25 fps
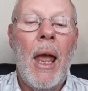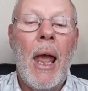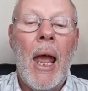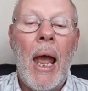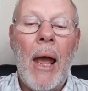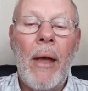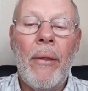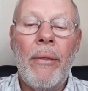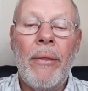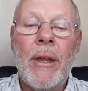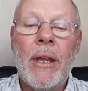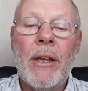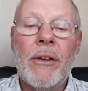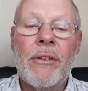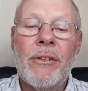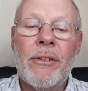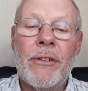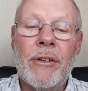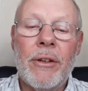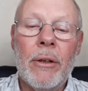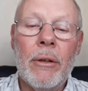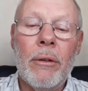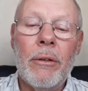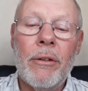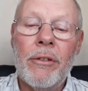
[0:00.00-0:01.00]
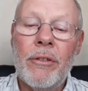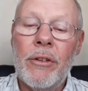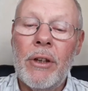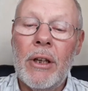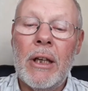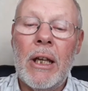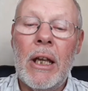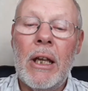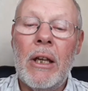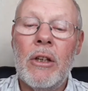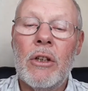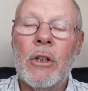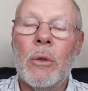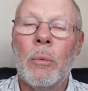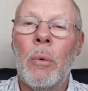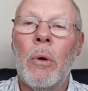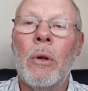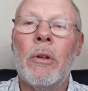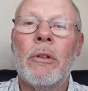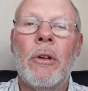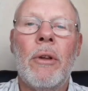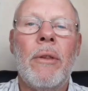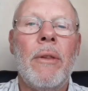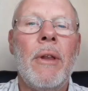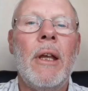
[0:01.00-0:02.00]
and they're still sticking to
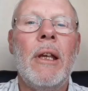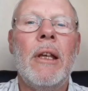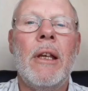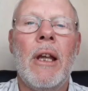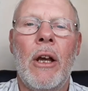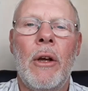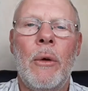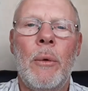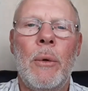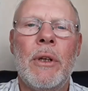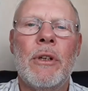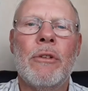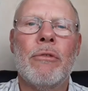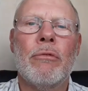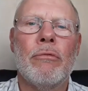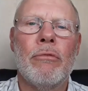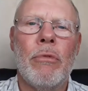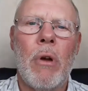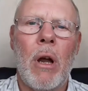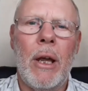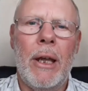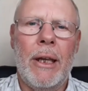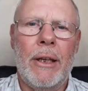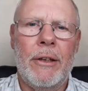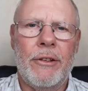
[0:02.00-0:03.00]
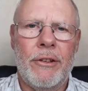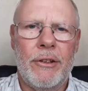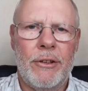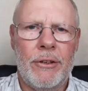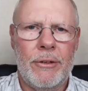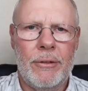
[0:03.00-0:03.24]
what they know is right.